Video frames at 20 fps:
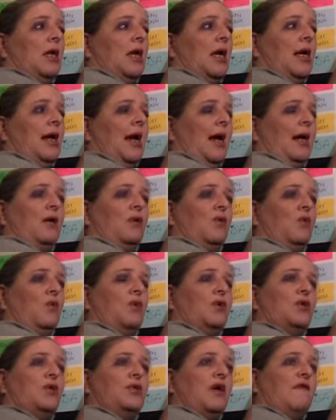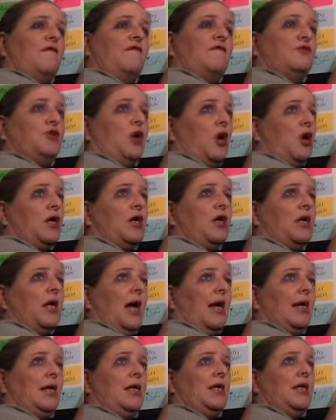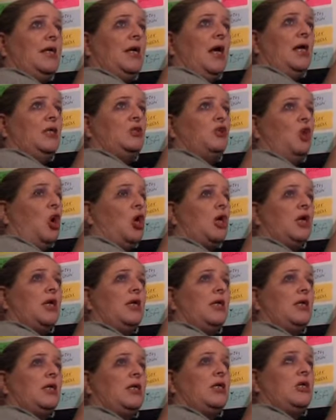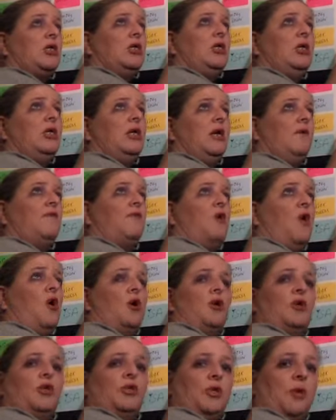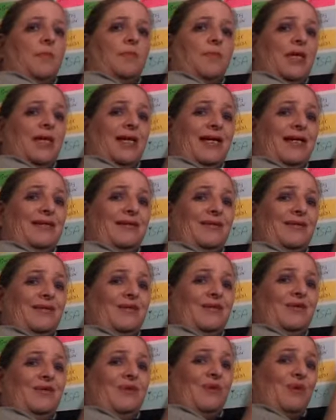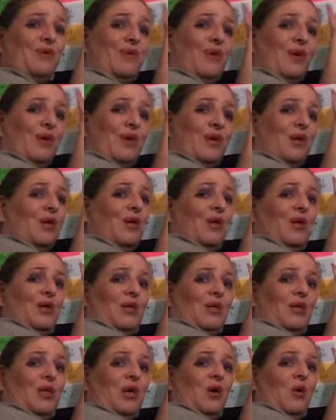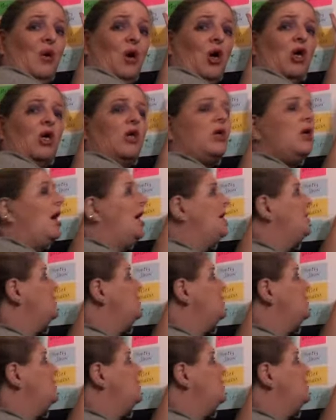and I can order stuff from Target. I can get a Target gift card or something. You know, or I